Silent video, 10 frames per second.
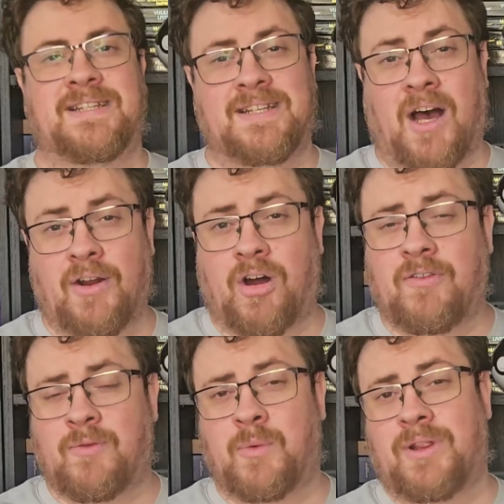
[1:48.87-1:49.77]
start
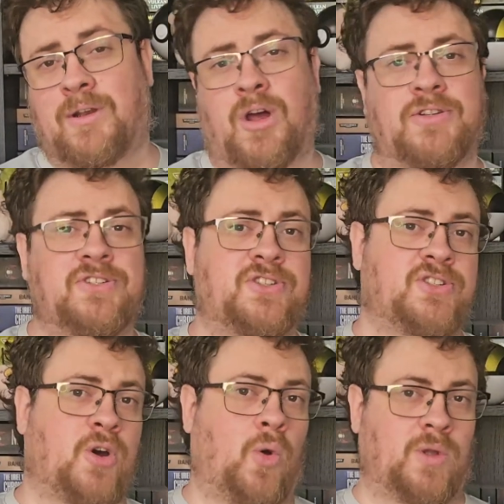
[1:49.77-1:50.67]
off with Lost
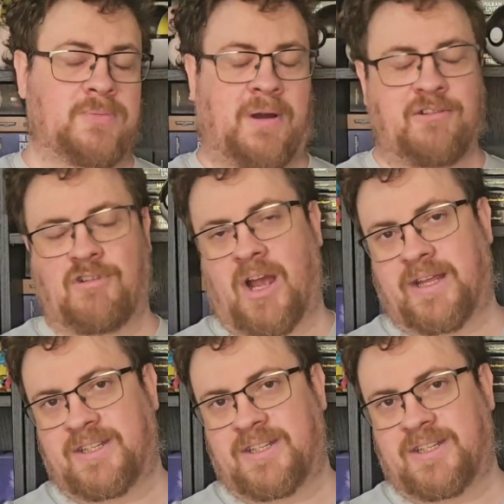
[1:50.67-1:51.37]
Souls by Ryan